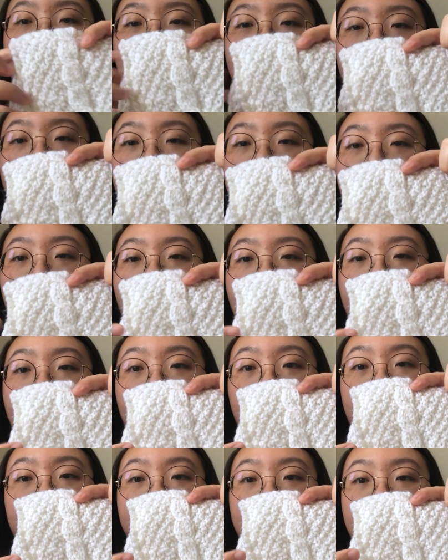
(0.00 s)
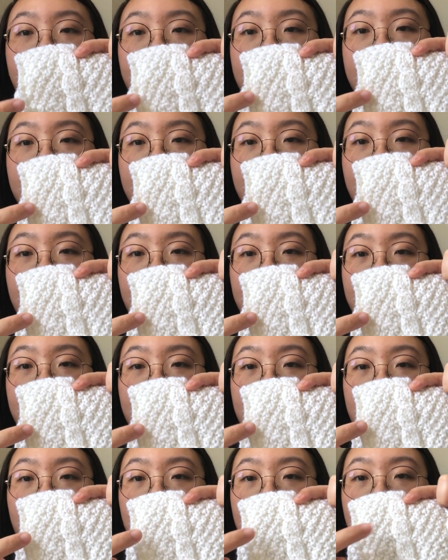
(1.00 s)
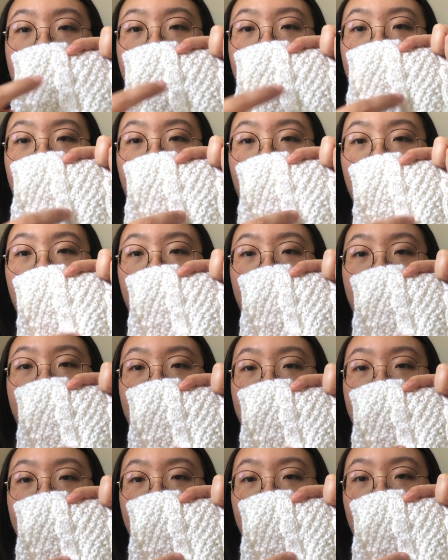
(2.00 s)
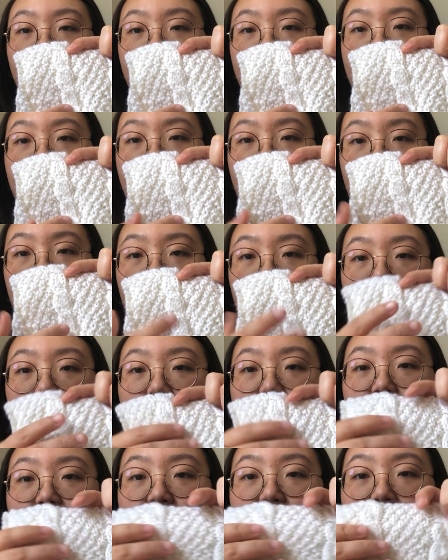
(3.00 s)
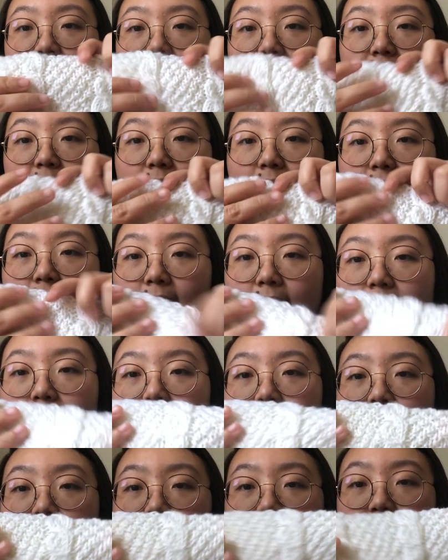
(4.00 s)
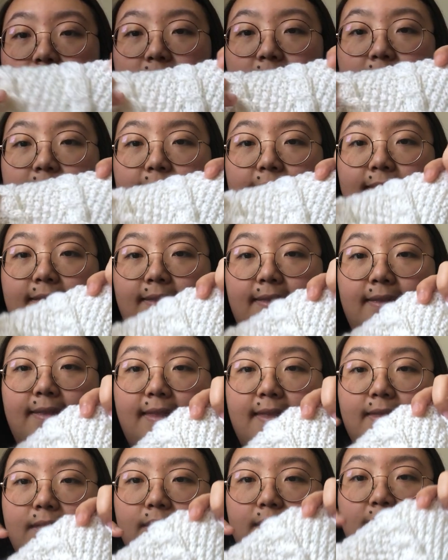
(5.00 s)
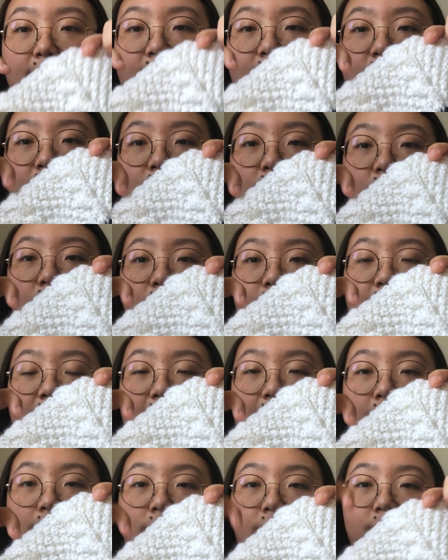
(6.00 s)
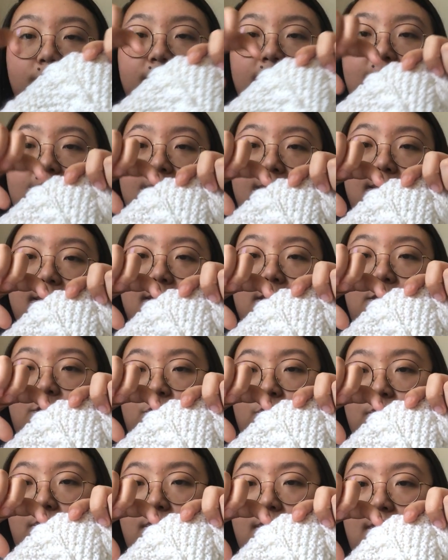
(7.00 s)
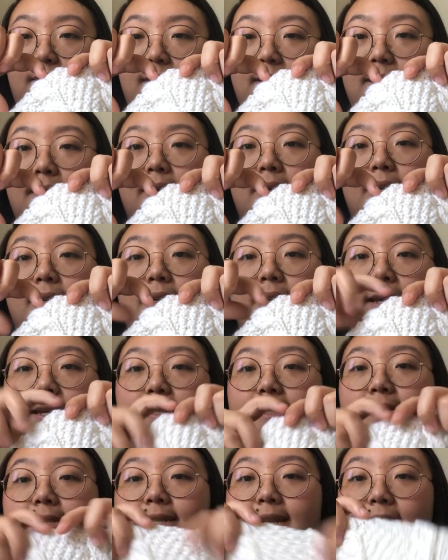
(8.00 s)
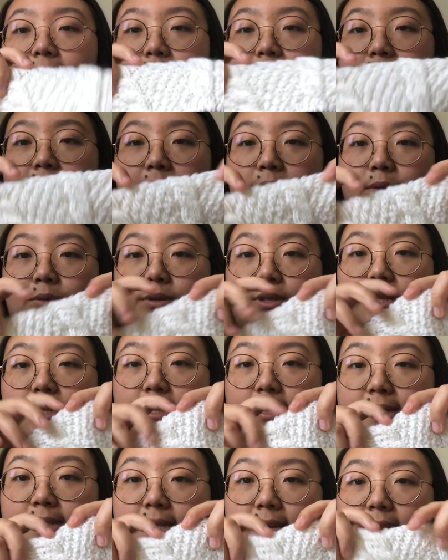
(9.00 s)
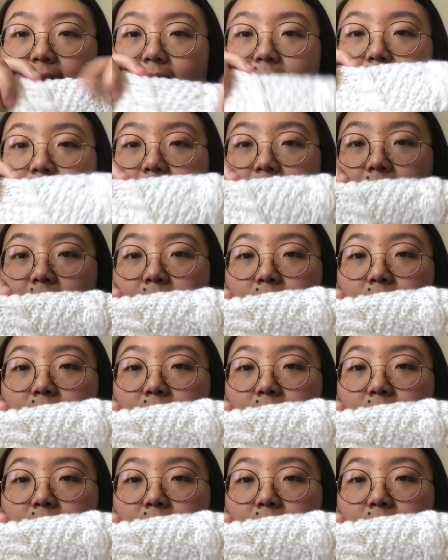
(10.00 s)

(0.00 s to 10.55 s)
So you have some seed stitches followed by some cables, and then these are the panels that essentially extend out the sizing.